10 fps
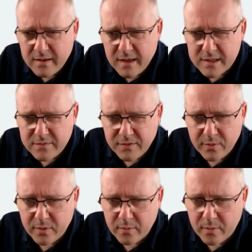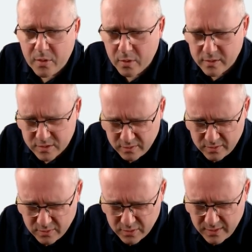flip him
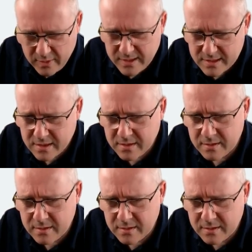horizontal. So now he's